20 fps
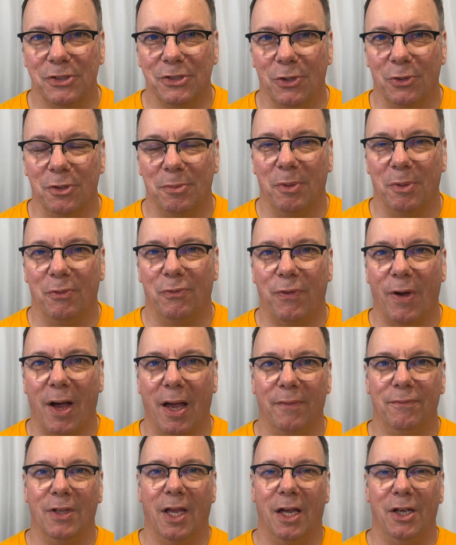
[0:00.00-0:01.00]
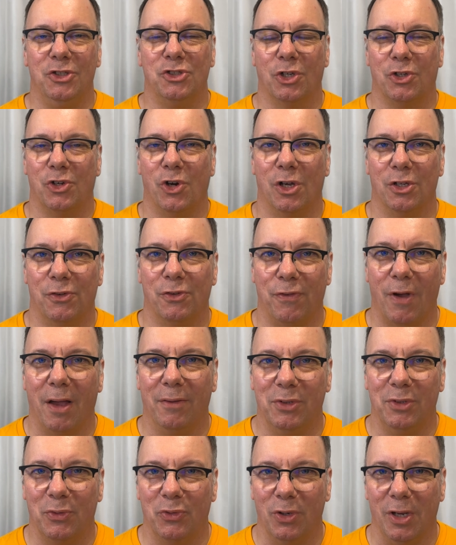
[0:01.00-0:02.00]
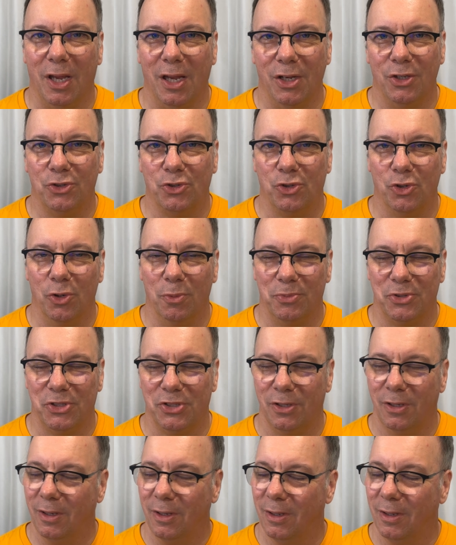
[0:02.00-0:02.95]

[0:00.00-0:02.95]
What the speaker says: so it's been 5 nights across 5 different age groups.